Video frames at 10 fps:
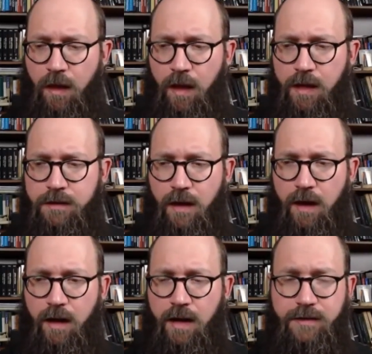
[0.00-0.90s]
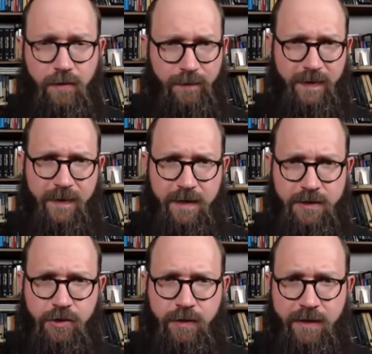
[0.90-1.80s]
And I, I don't think that's
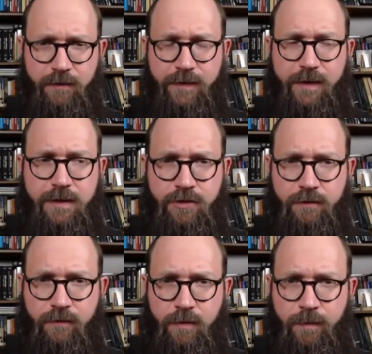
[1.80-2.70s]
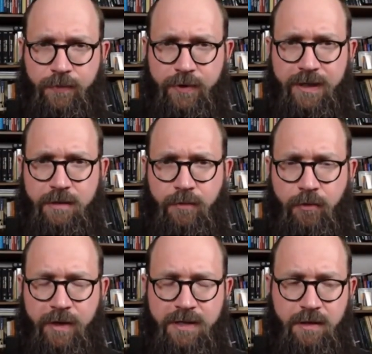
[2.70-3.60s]
true. And I don't think that's true for a pretty
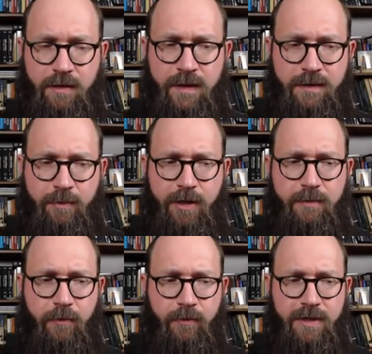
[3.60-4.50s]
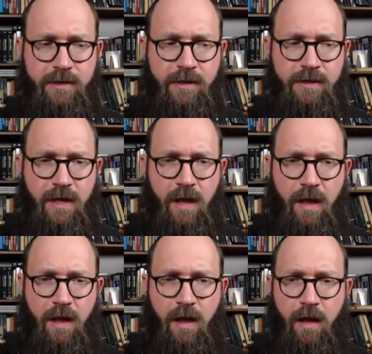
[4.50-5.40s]
simple reason. And that's pretty simple reason is
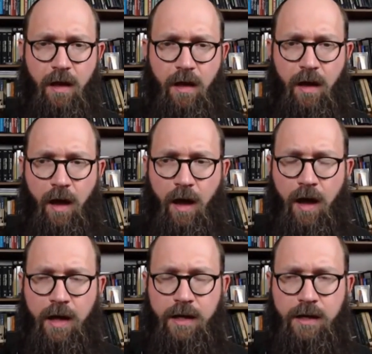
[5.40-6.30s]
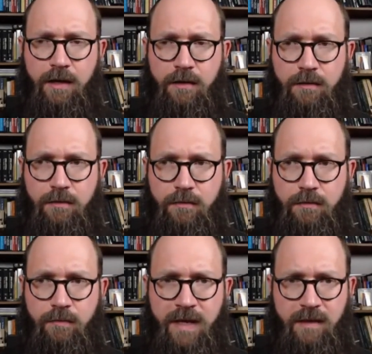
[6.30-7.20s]
I
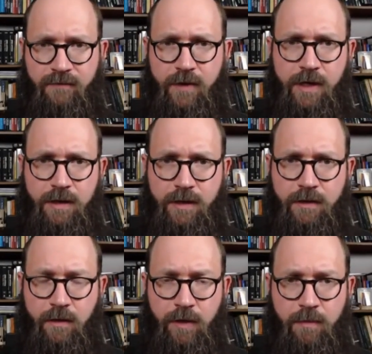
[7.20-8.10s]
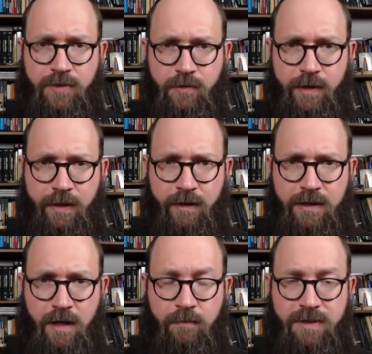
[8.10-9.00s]
make it very clear that what I'm doing
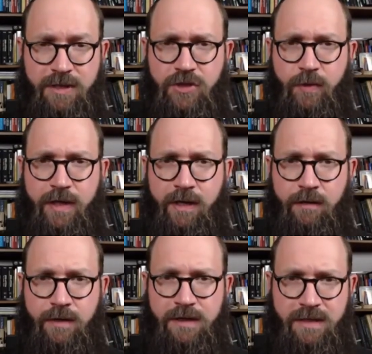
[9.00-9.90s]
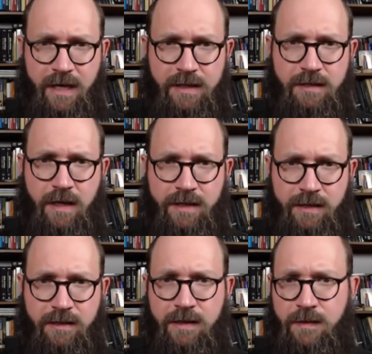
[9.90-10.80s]
is I'm situating these texts and
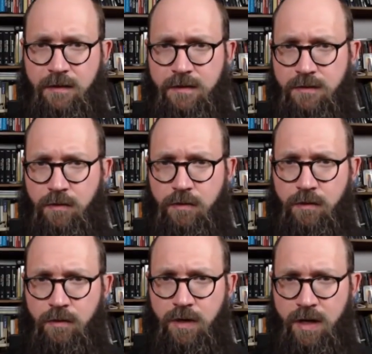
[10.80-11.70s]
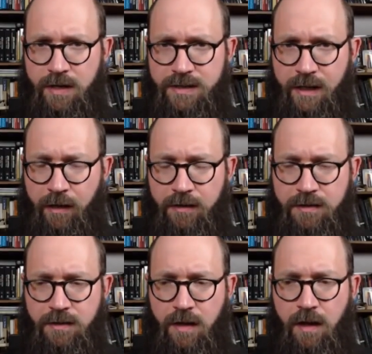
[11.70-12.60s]
ideas in their historical
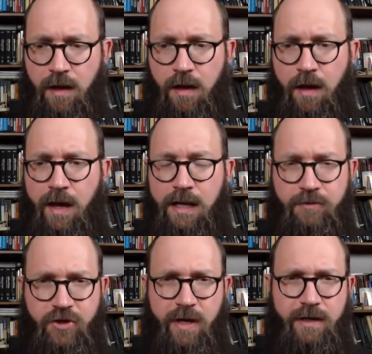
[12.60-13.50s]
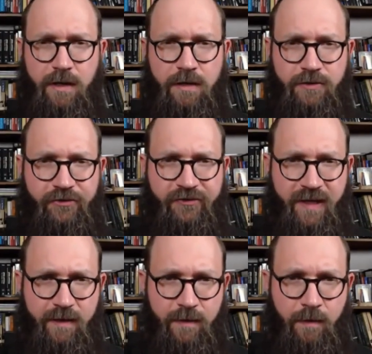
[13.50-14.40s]
context, and I'm trying to understand